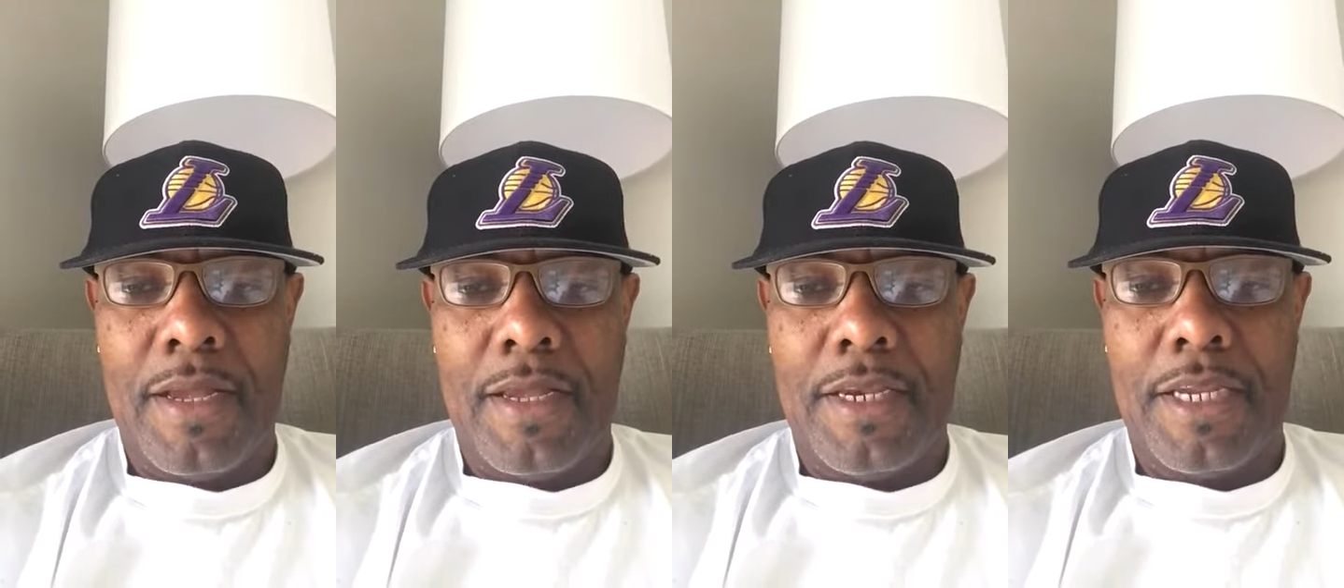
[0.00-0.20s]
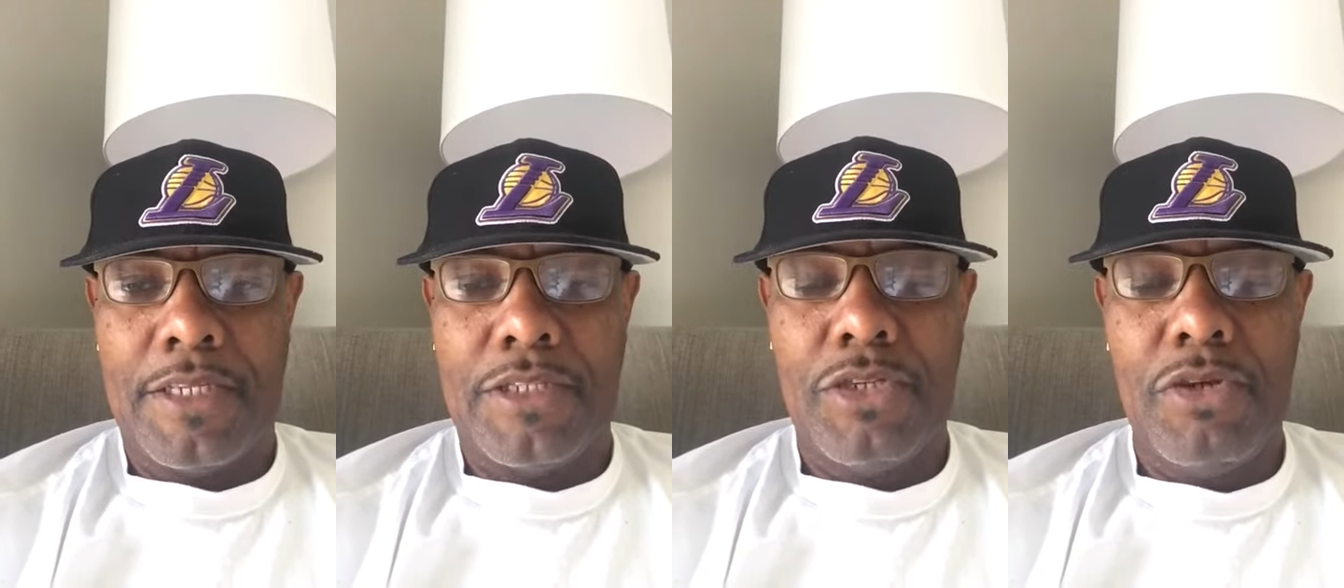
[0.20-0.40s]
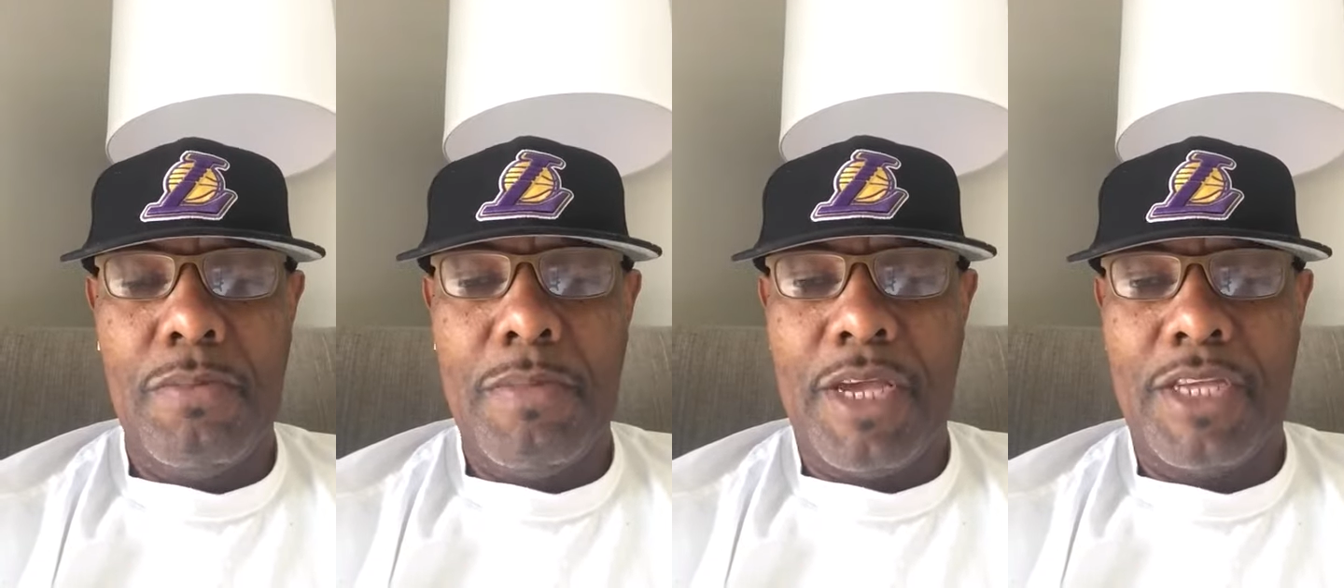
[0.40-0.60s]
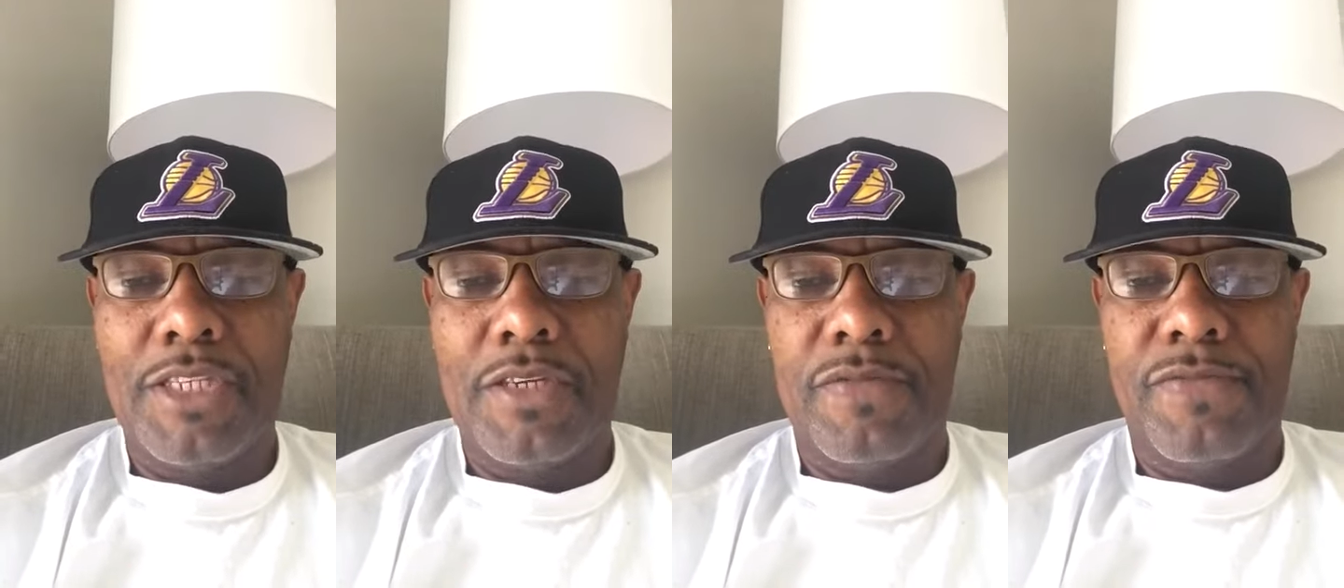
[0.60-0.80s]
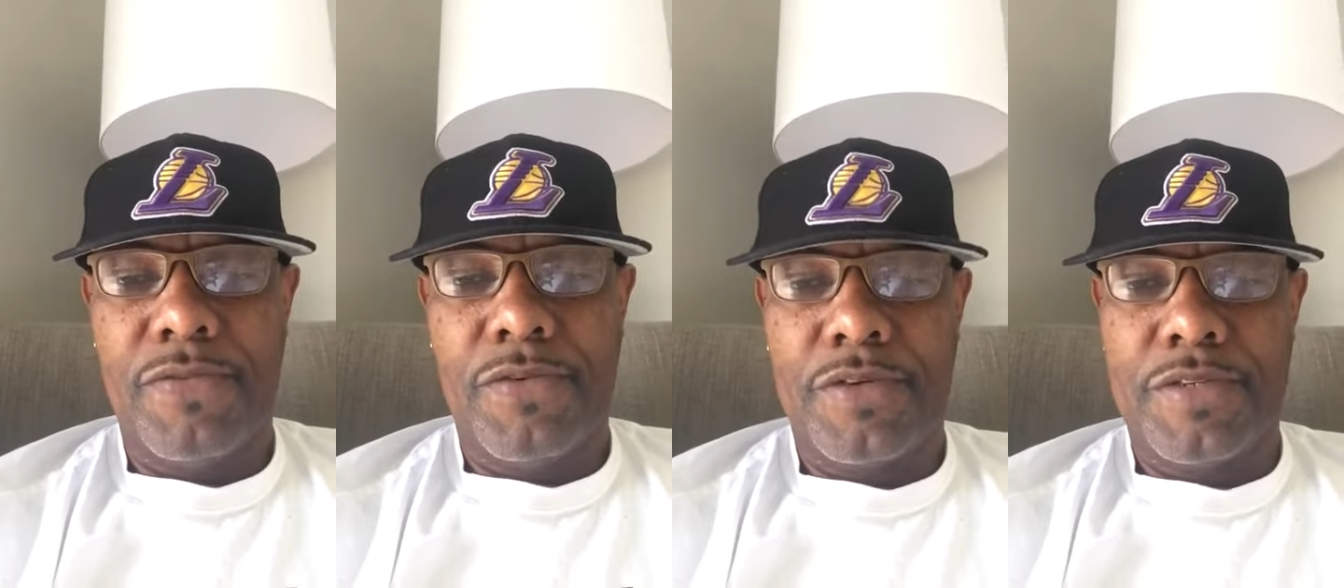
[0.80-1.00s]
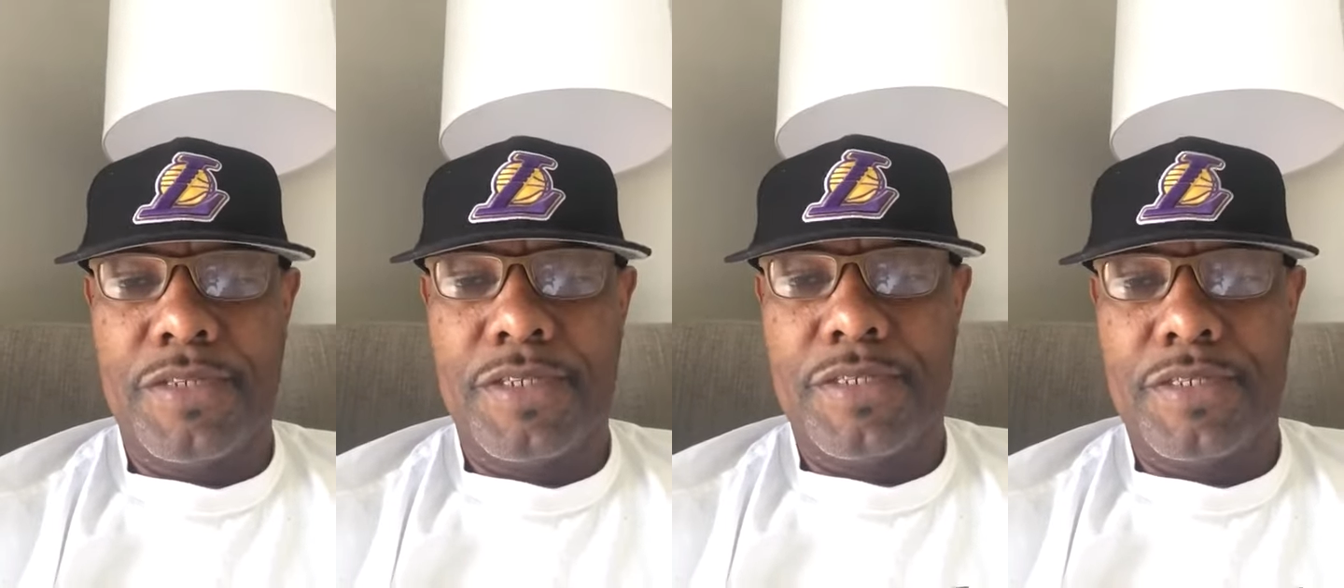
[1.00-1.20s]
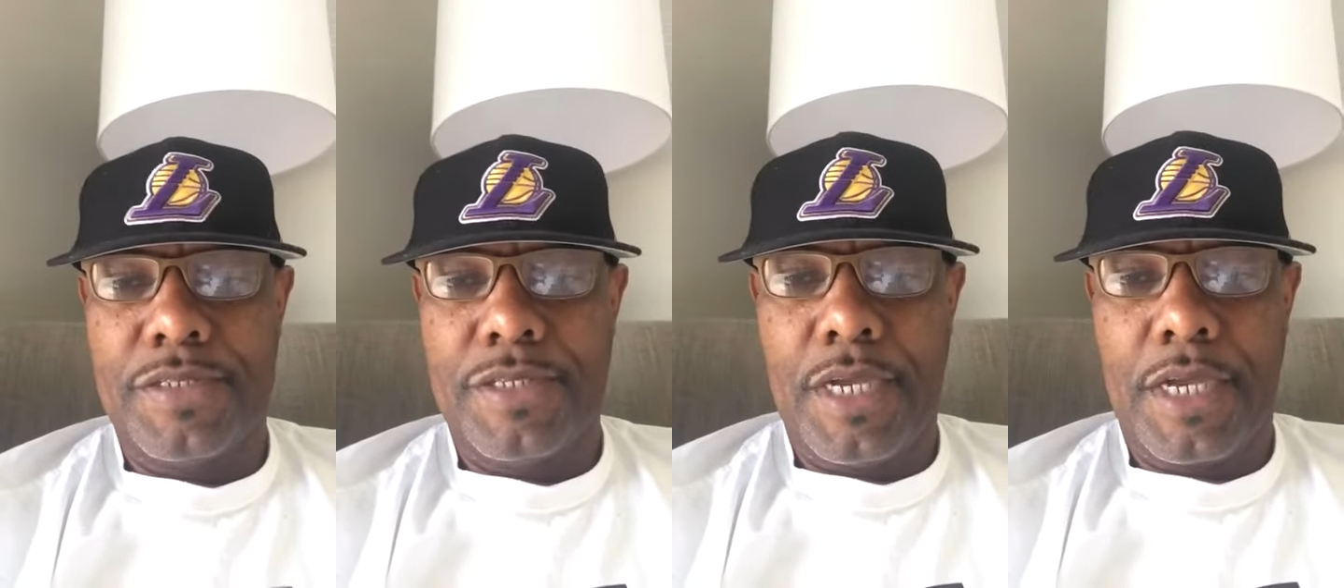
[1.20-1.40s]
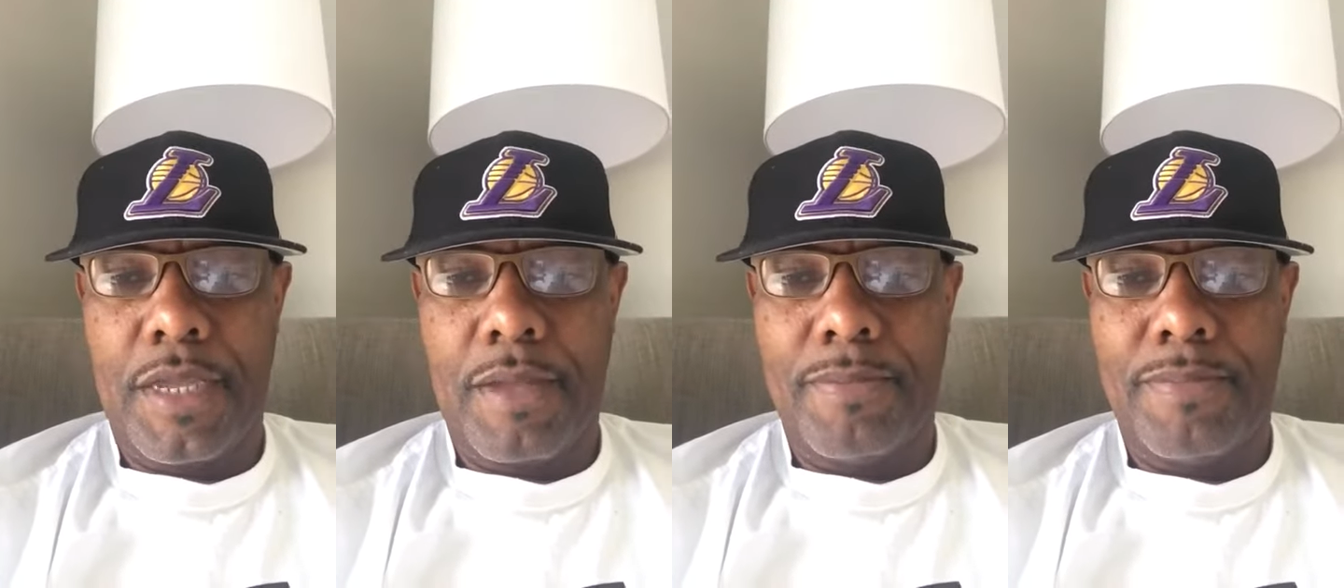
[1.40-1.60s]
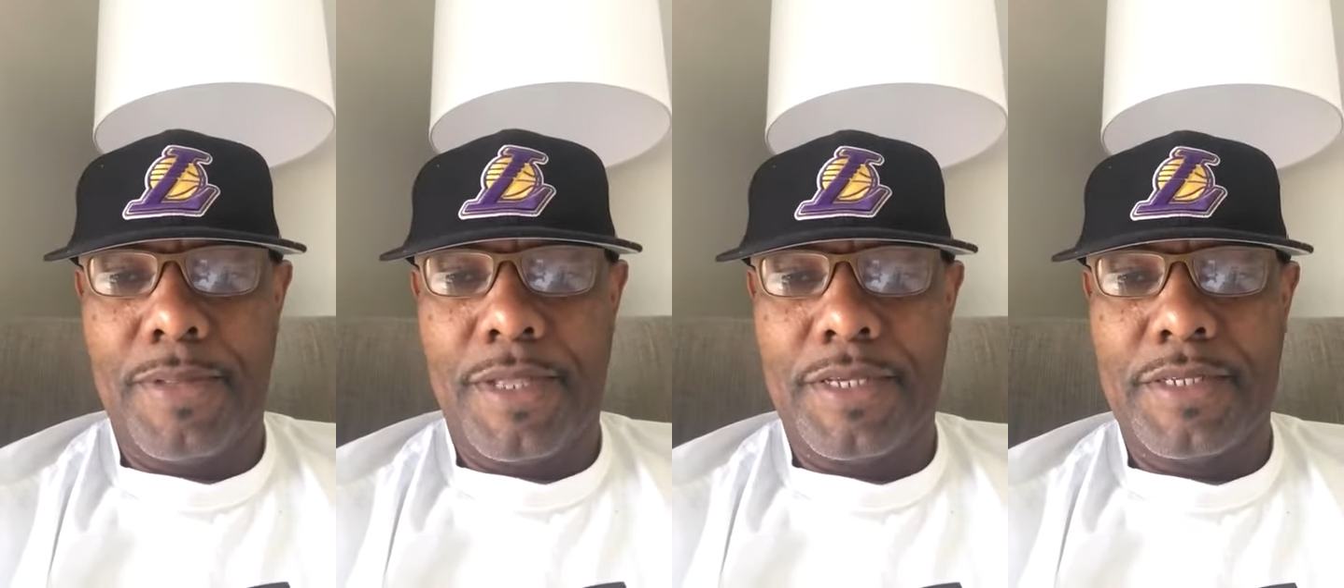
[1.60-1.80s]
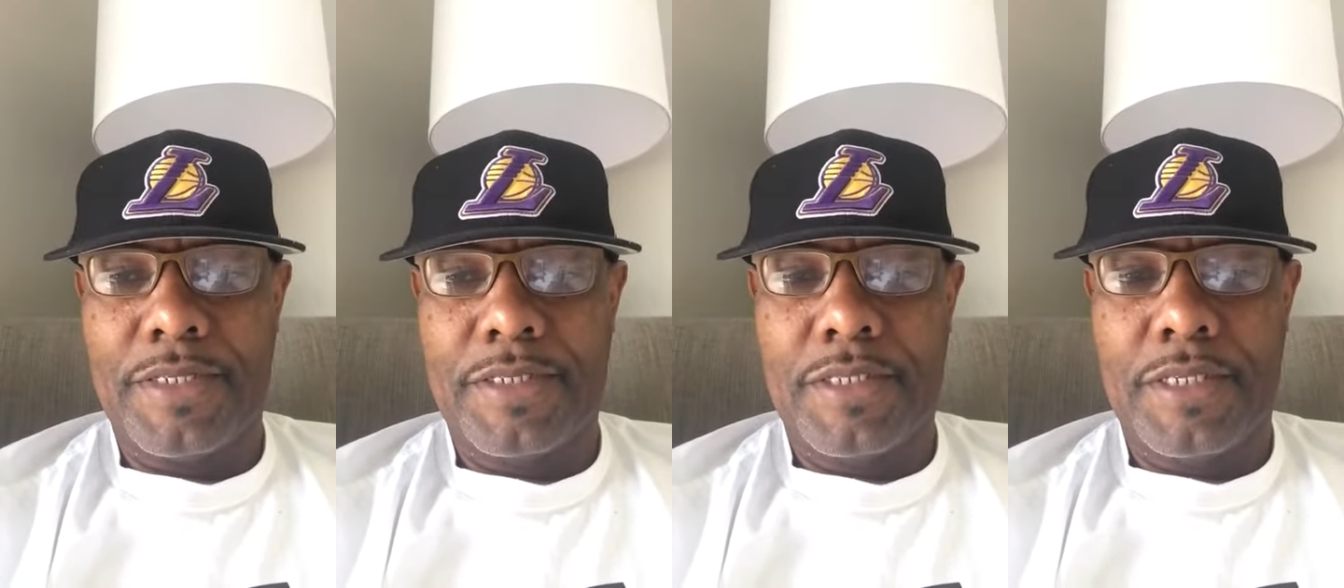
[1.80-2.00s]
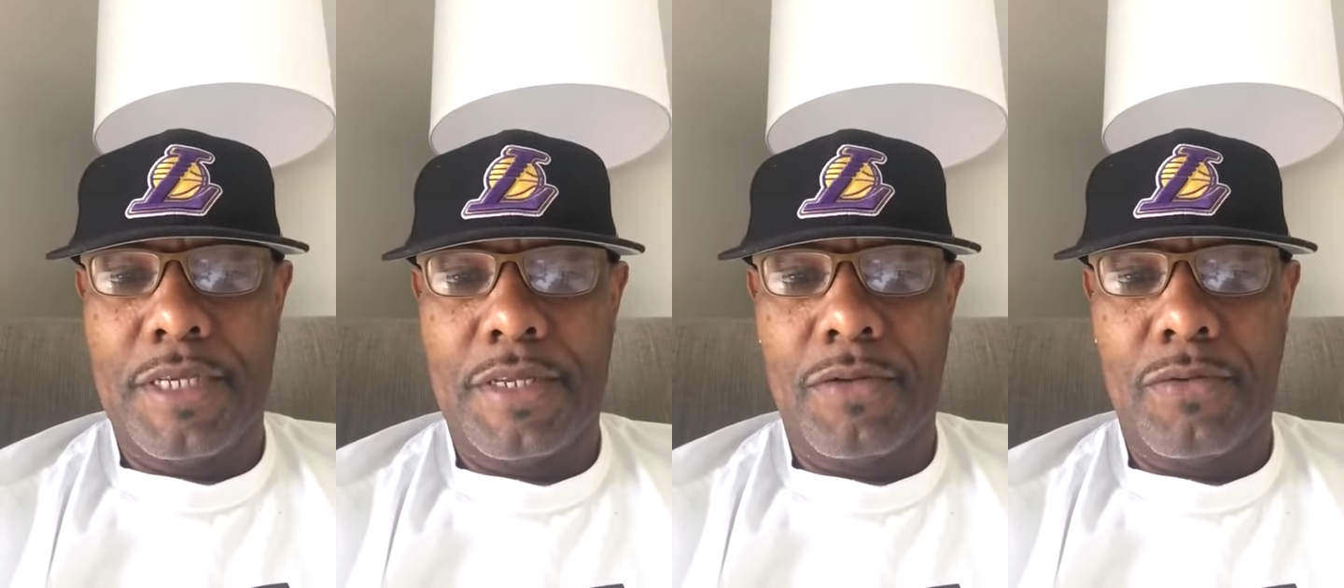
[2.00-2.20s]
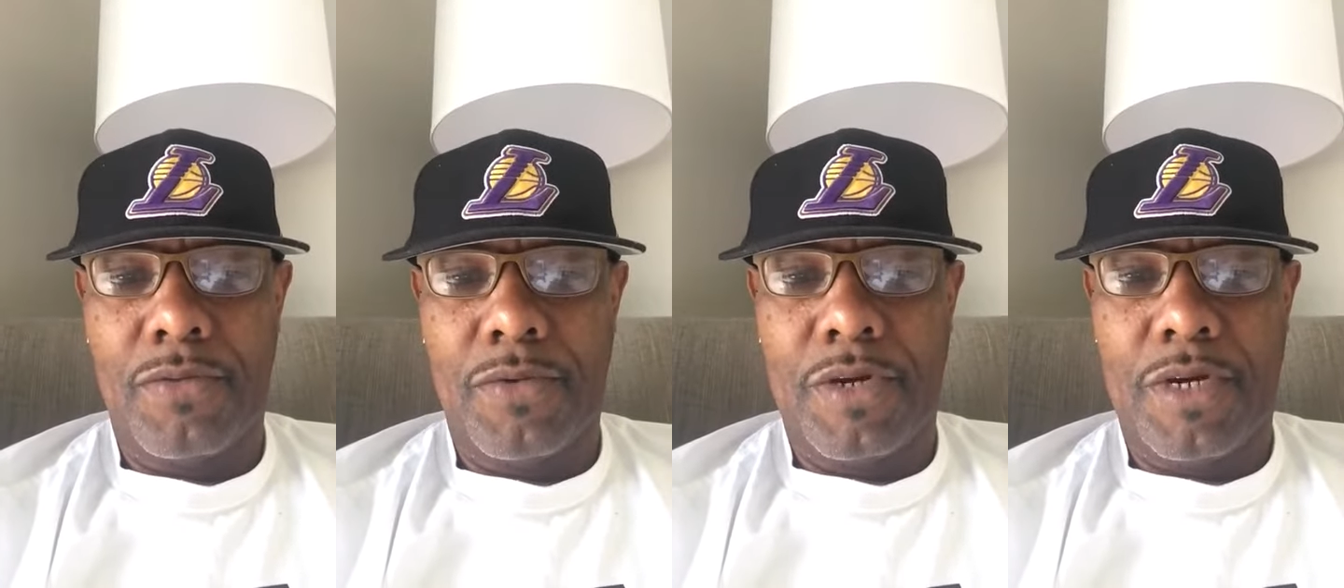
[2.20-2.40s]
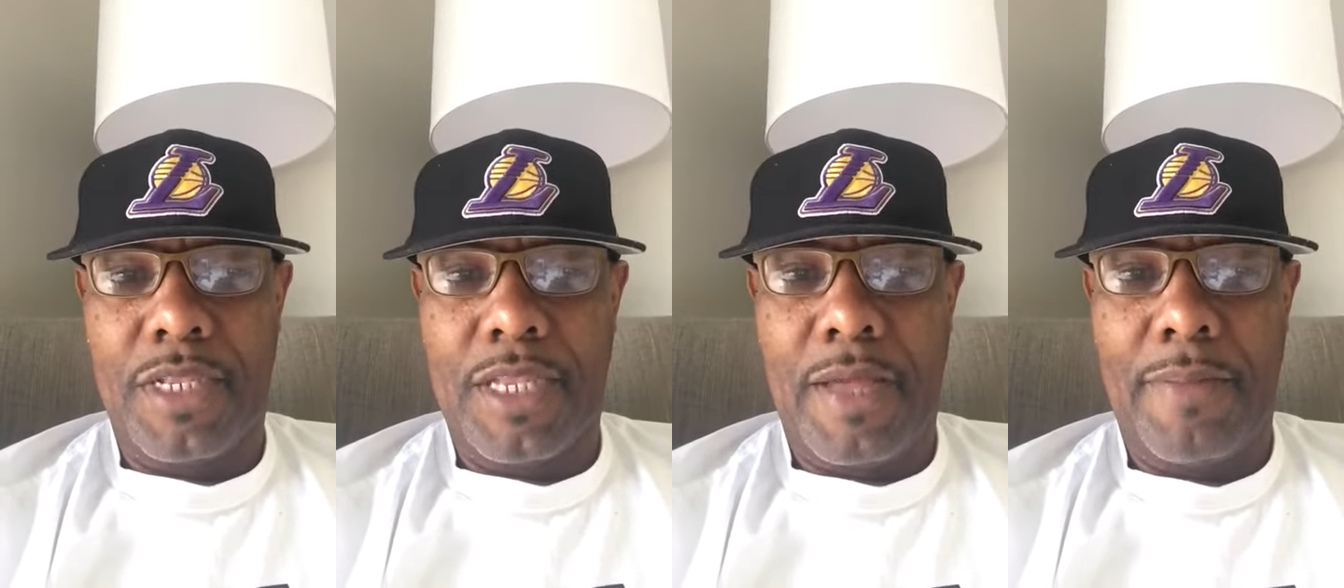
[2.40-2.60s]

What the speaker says: there are two major forces taking place in the world.